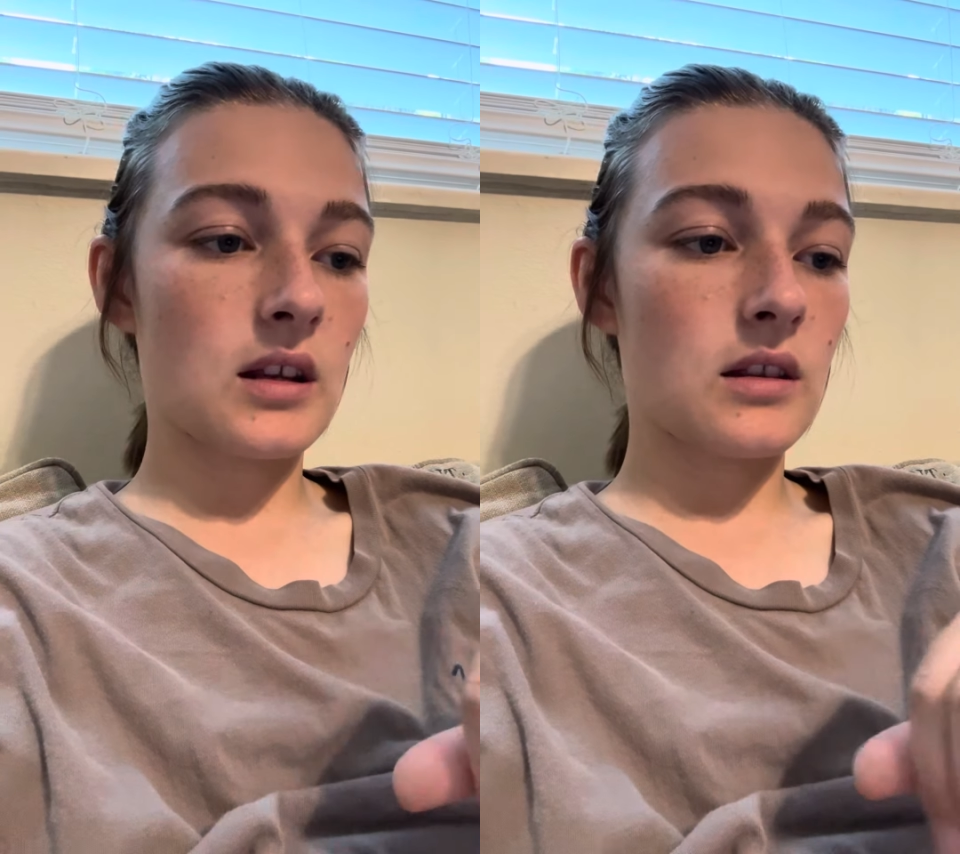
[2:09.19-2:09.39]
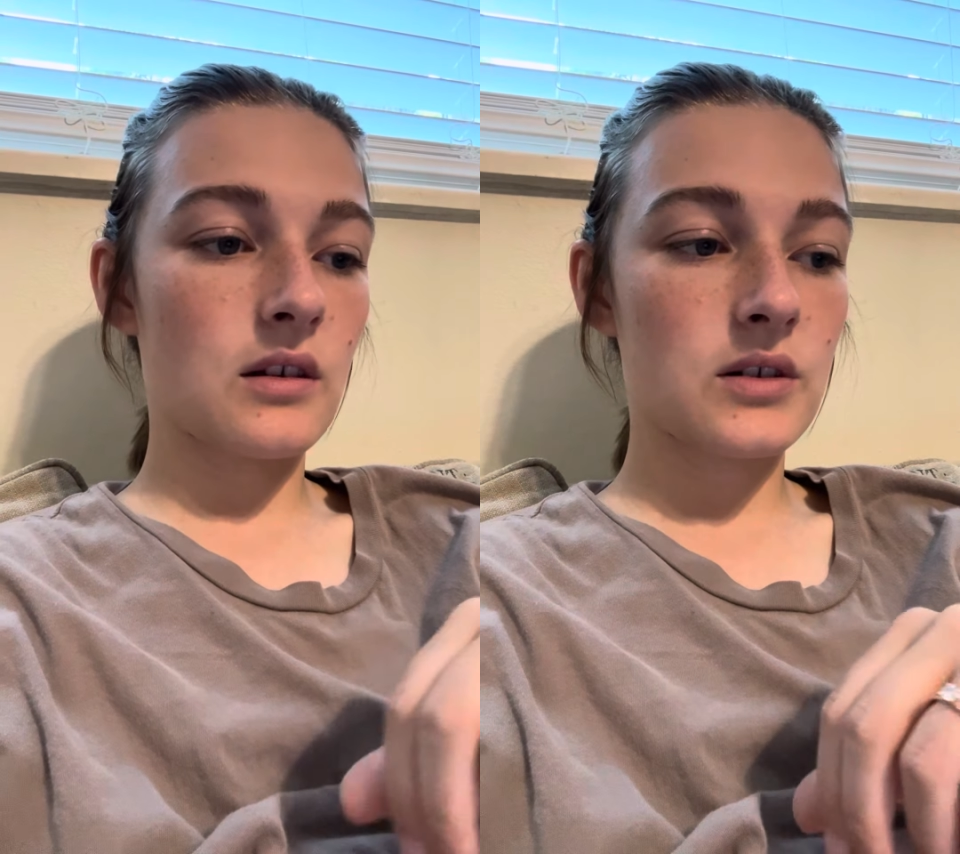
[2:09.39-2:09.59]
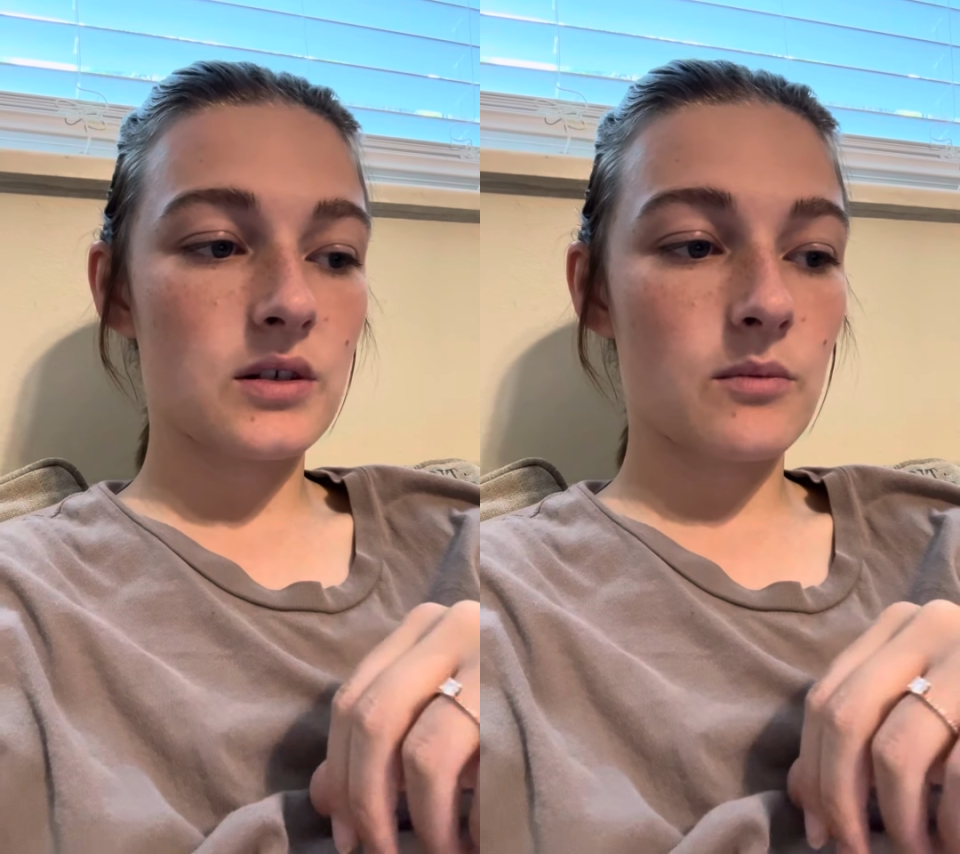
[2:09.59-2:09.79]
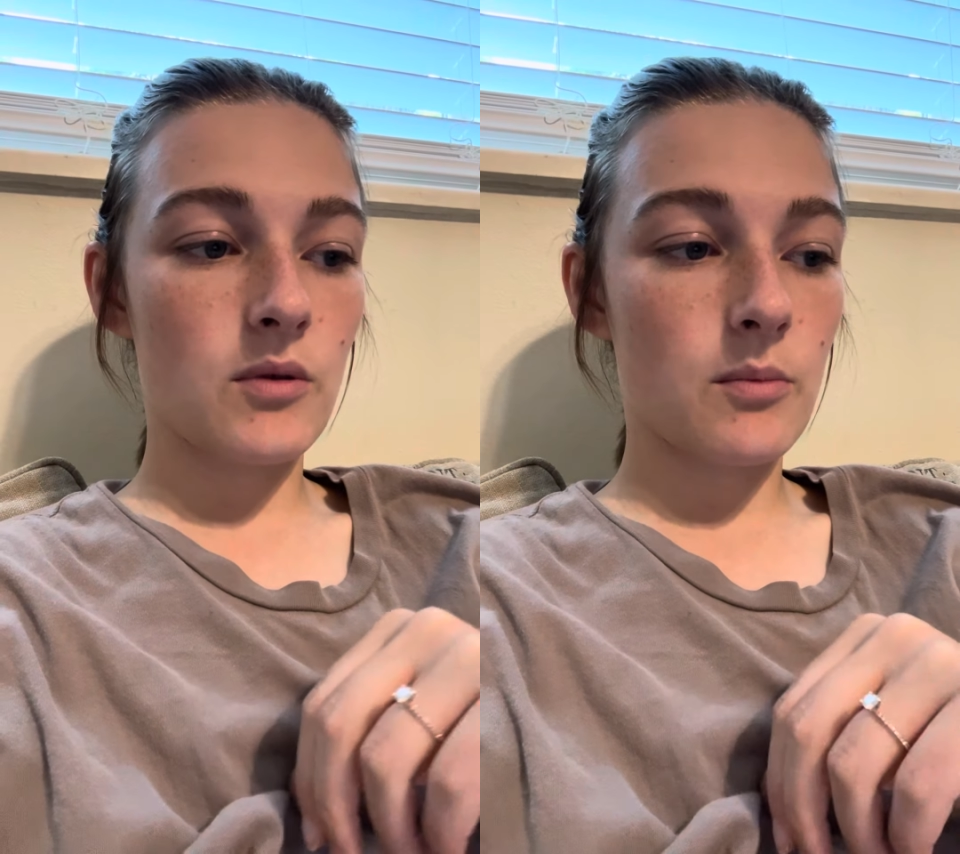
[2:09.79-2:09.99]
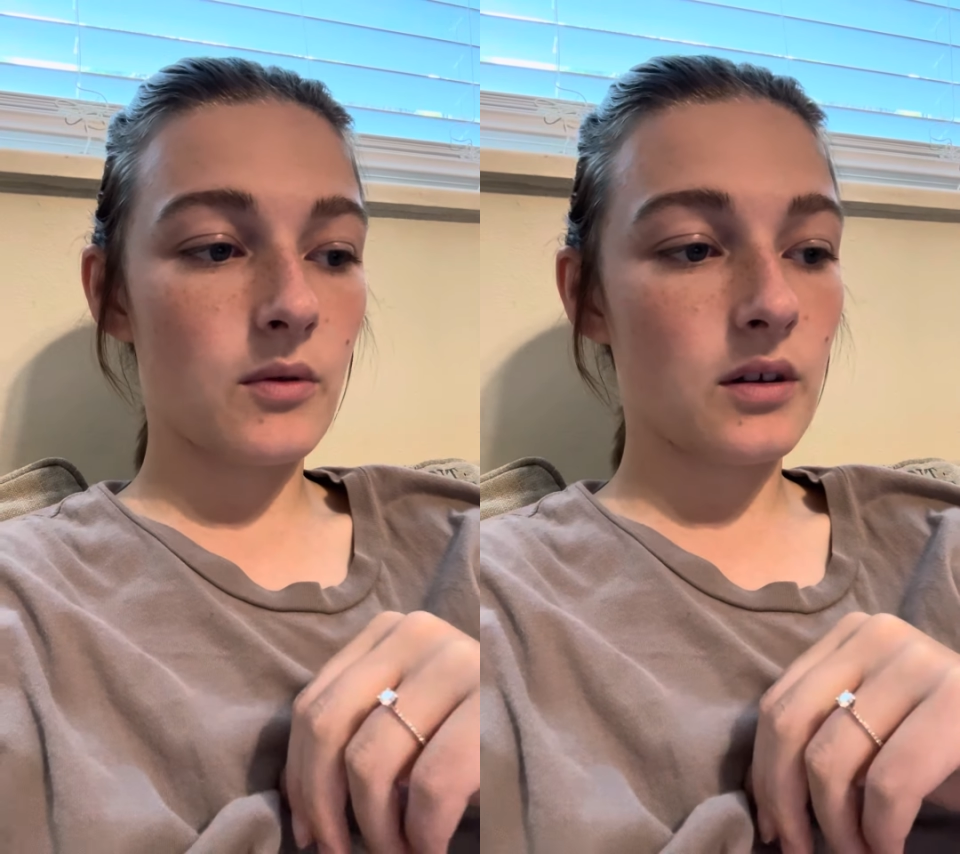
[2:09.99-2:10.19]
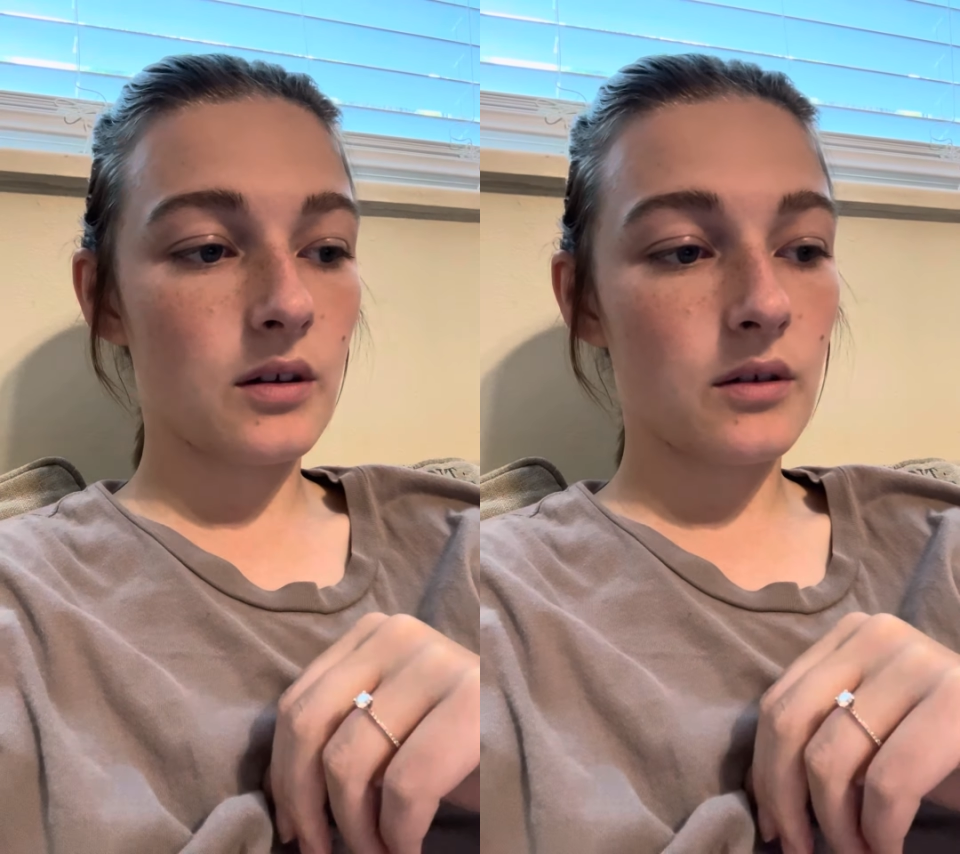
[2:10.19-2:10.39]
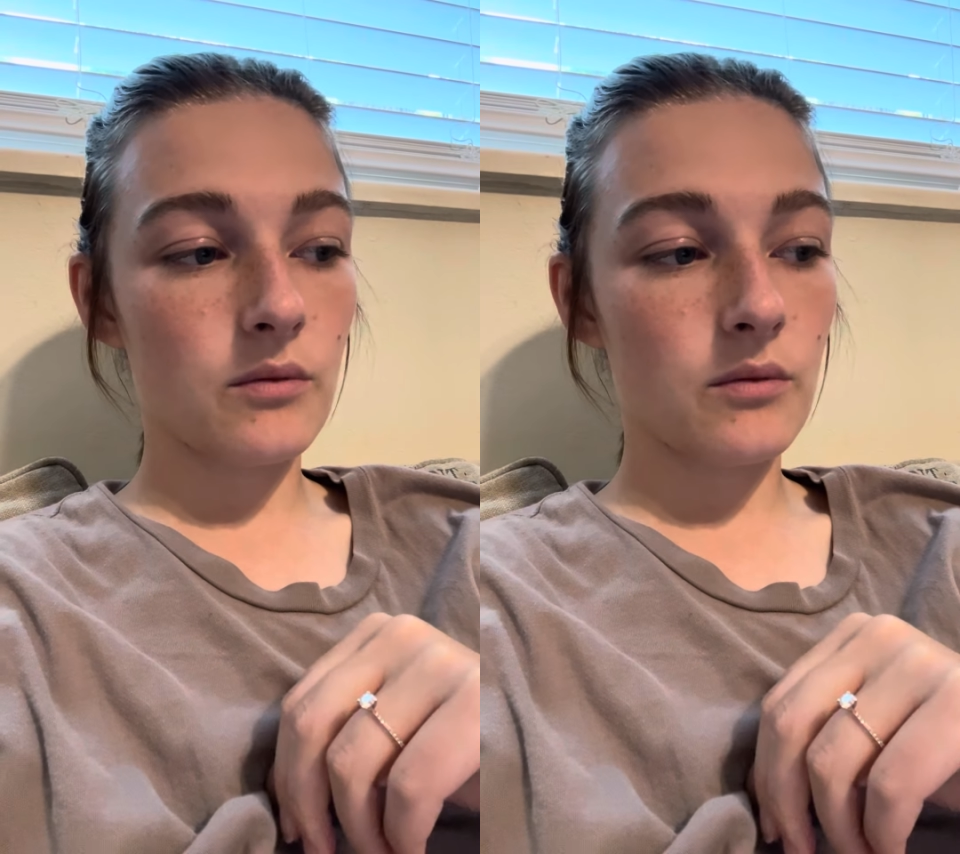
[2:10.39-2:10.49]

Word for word: that there are some people that